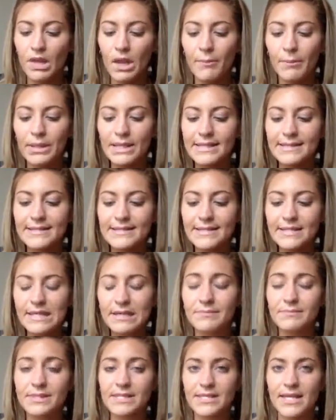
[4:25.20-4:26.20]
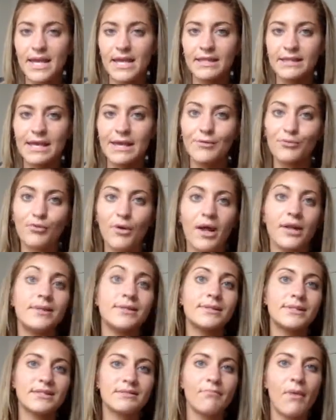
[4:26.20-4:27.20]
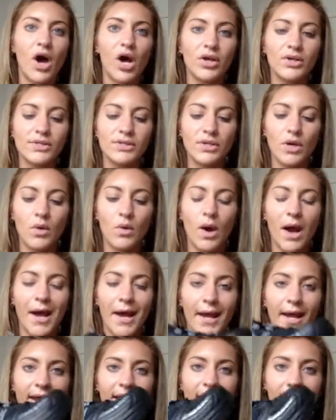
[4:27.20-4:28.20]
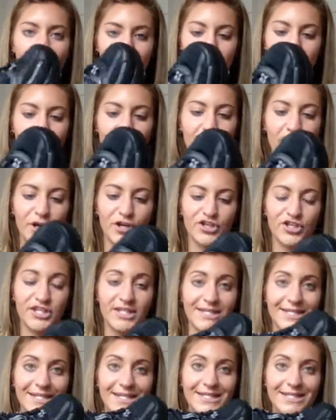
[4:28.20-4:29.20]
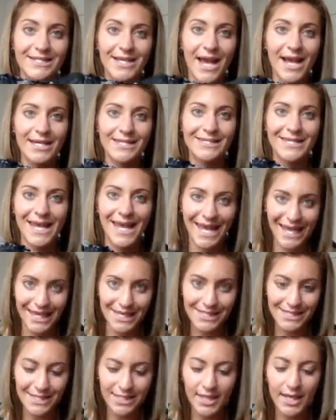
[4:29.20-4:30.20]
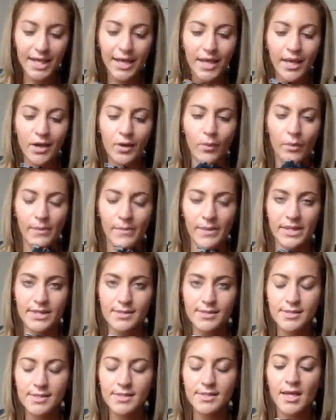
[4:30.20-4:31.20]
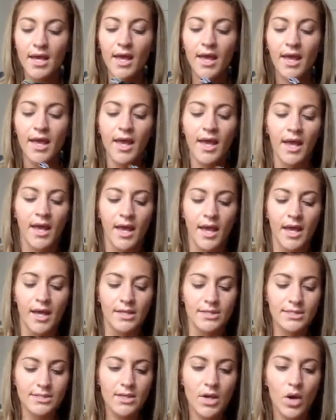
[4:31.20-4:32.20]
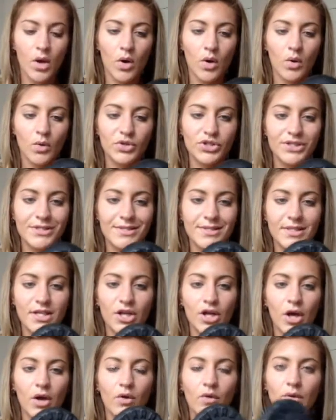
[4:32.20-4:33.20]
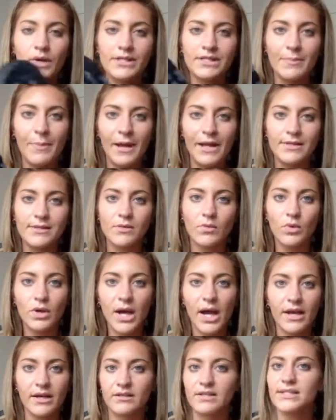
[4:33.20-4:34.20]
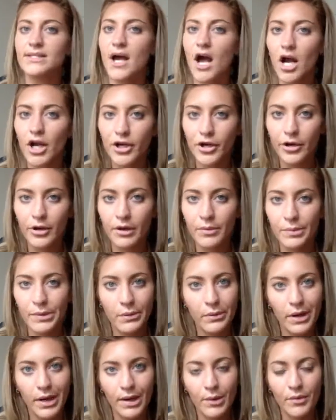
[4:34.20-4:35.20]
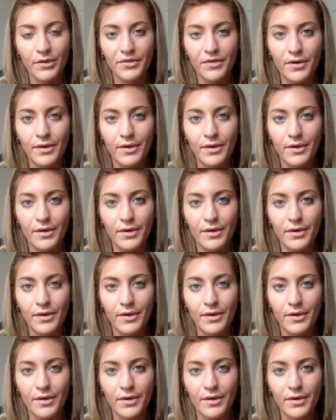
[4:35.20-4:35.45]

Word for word: but it seems like they run small. So I actually purchased a size 8 women's. So just, you know, it depends on what kind of sock you're going to be wearing with